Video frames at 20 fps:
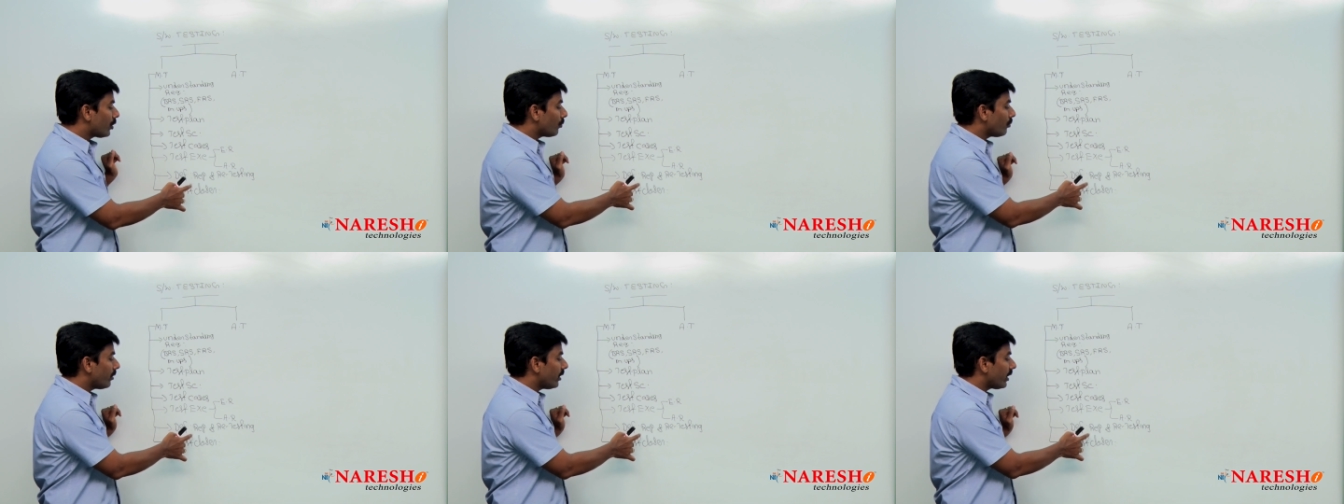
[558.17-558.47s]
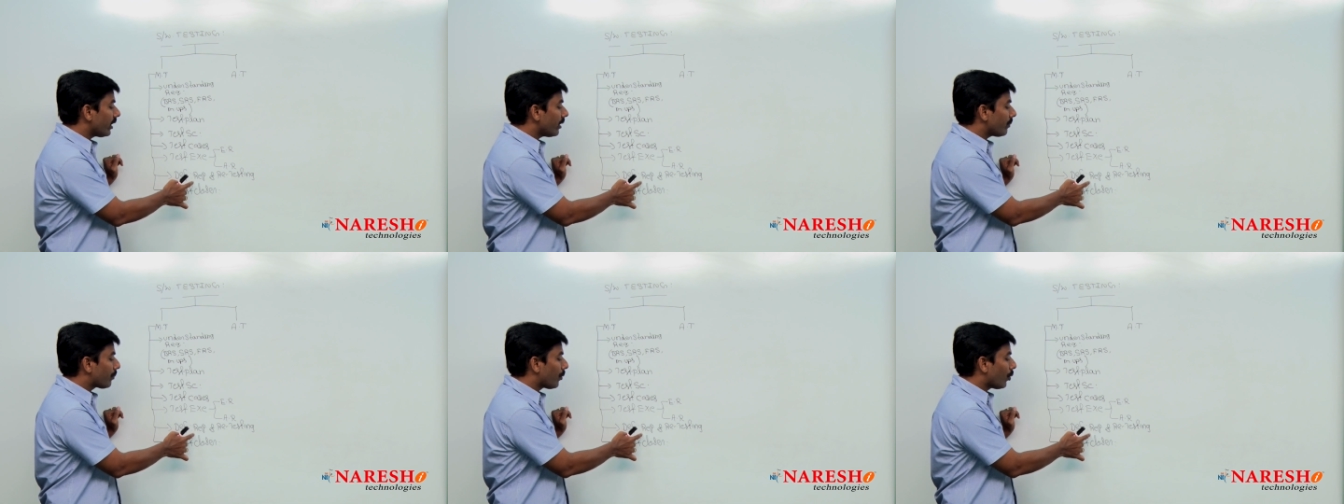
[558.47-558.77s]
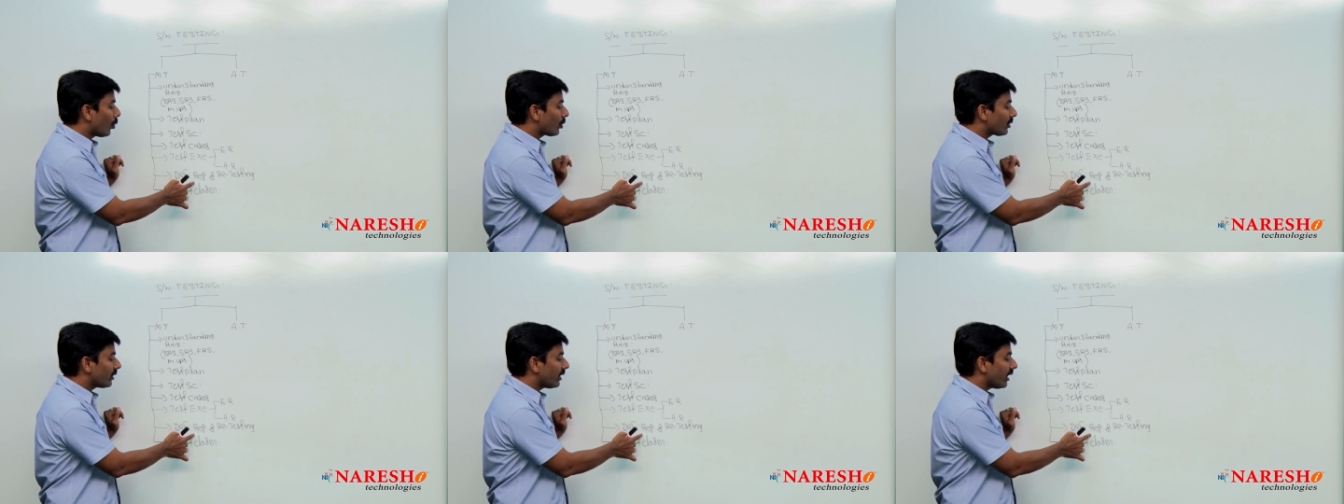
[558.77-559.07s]
to be
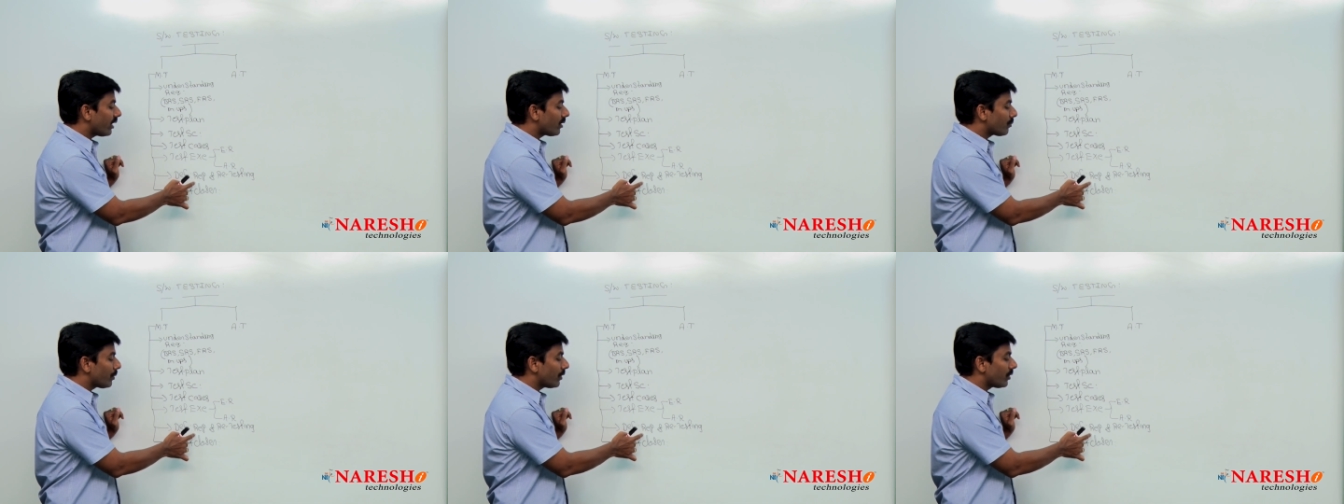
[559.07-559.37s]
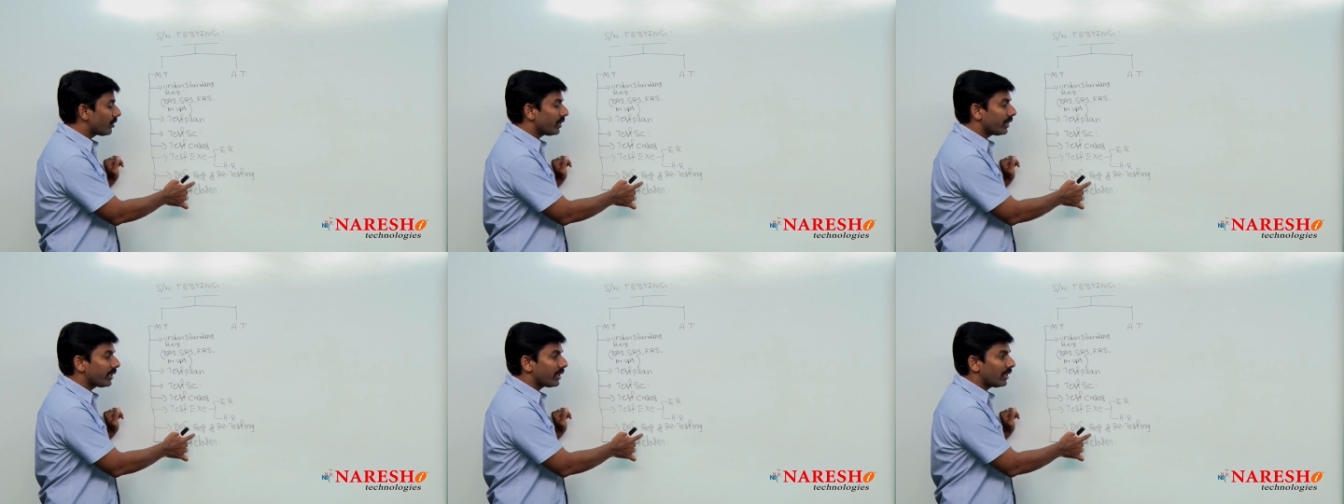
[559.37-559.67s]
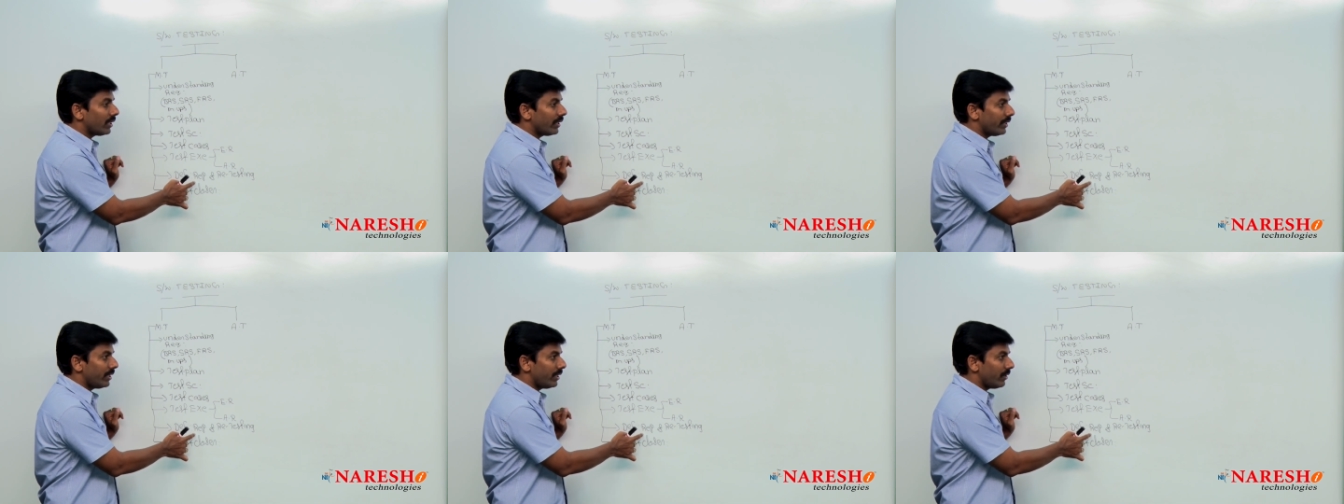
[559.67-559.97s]
report that
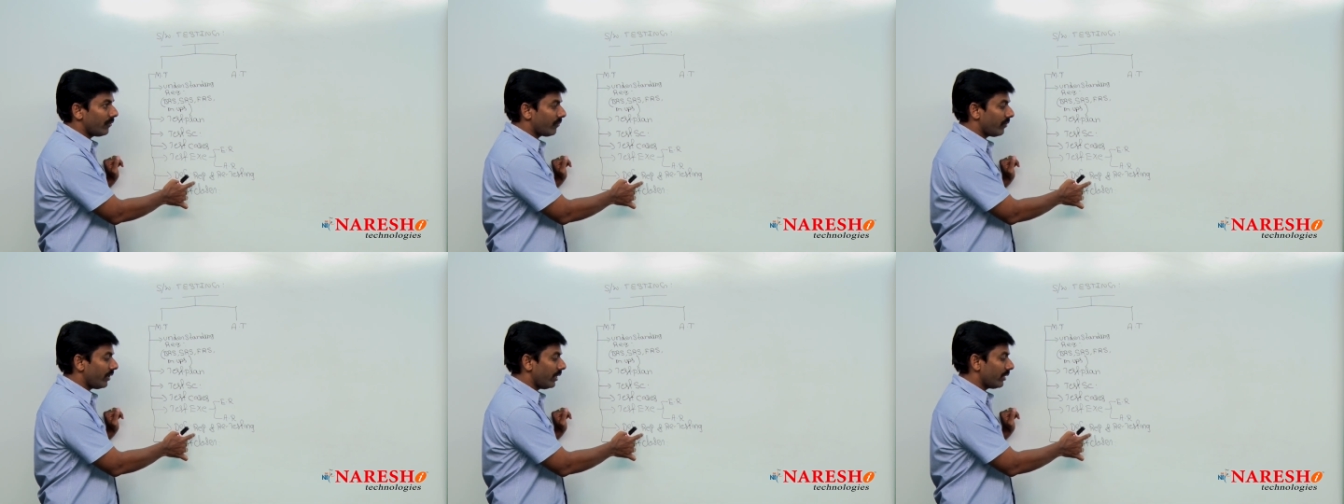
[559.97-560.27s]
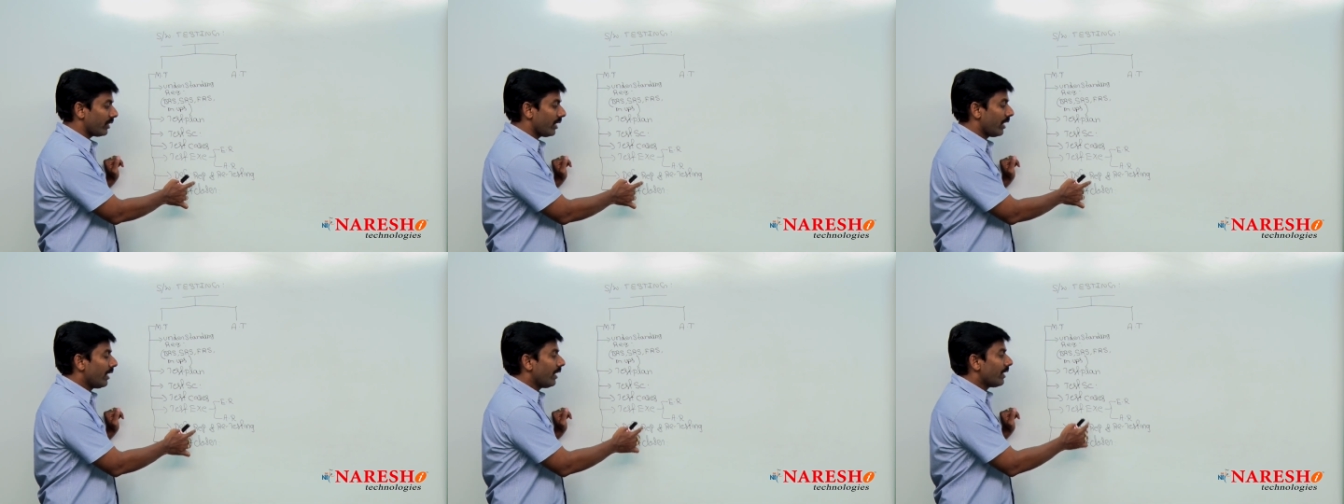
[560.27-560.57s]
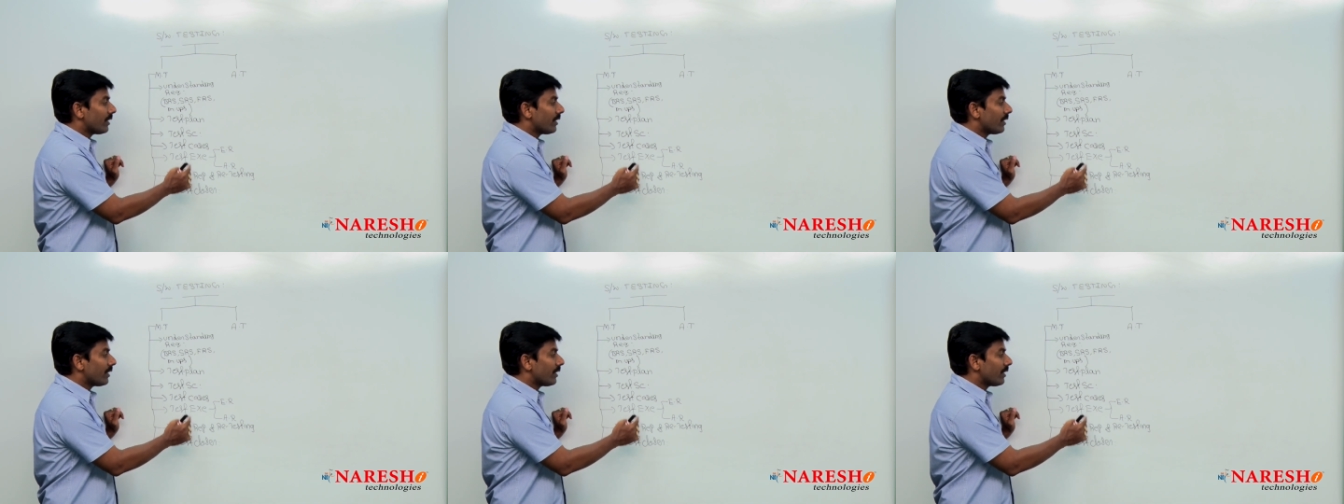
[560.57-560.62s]
particular defect.